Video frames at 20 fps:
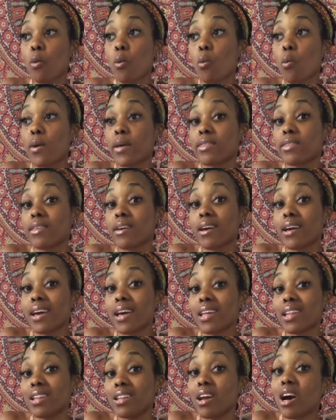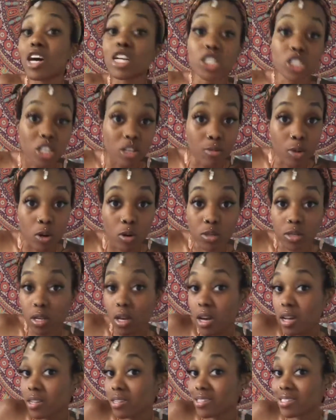with non-GMOs,
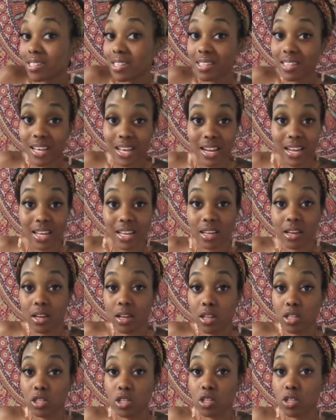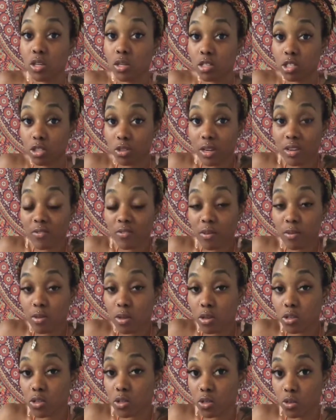unsynthetic, just straight from
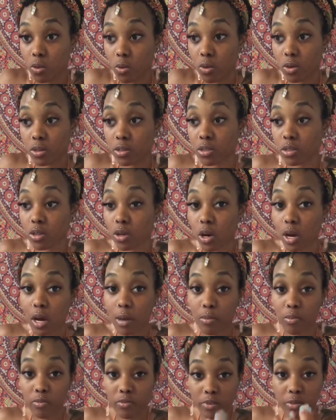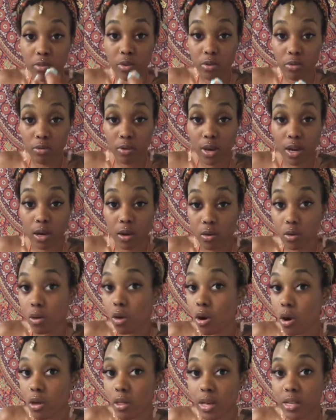the source, up from the ground,
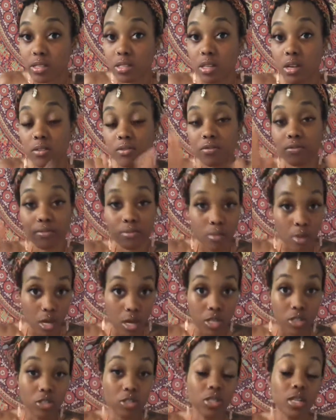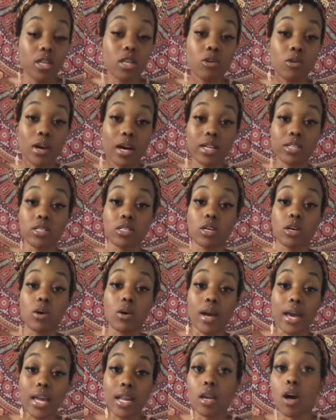all that stuff. Just letting you guys
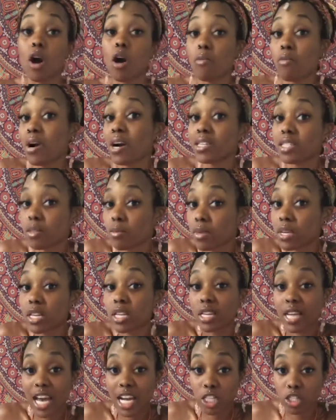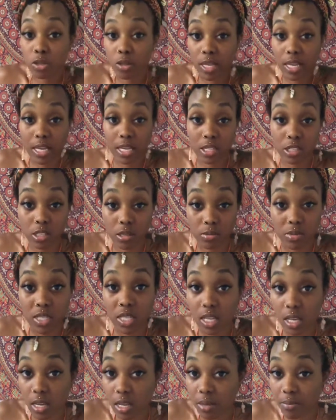know, and possibly naturally in some
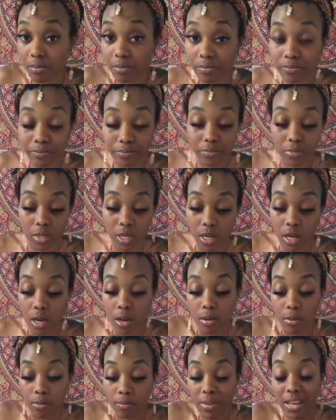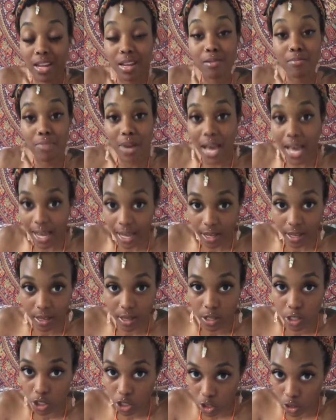tea. Getting
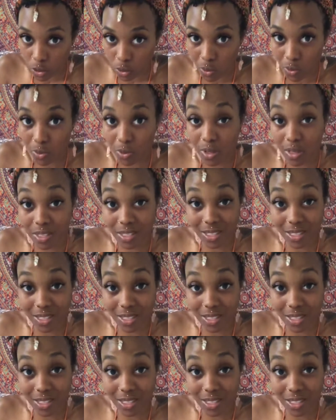back to the